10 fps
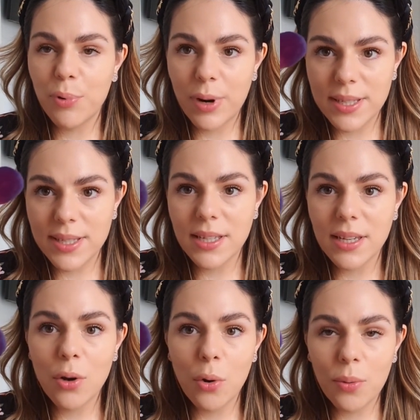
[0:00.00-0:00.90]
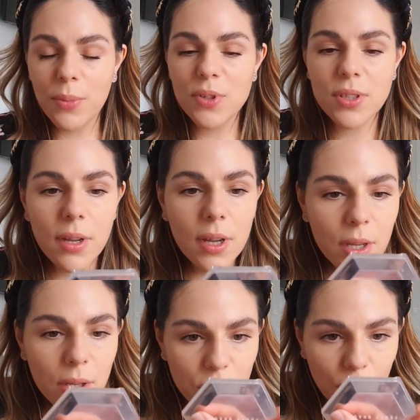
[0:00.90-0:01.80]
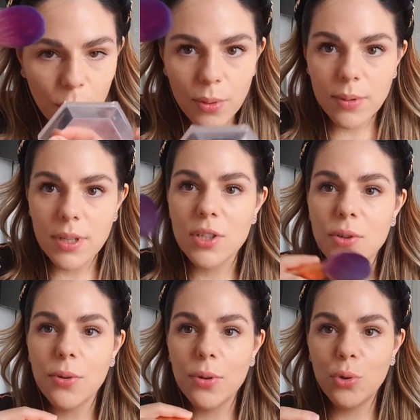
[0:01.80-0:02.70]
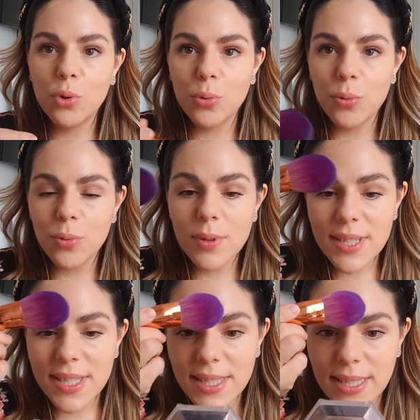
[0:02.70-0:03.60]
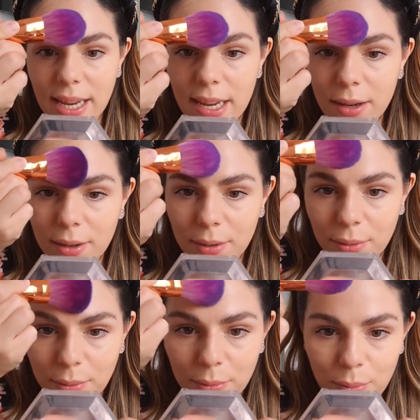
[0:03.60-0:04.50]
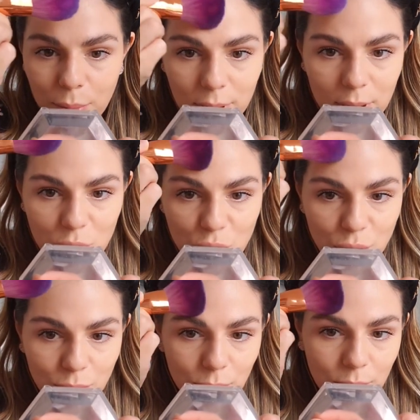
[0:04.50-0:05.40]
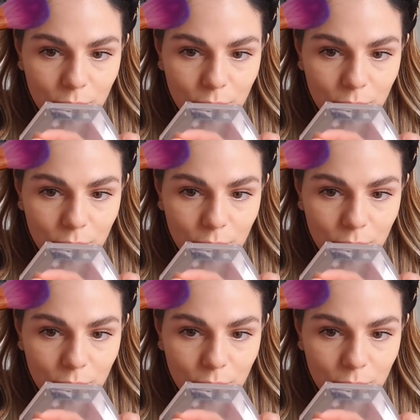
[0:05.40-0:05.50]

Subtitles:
pressing almost, so it's going to stay where it should,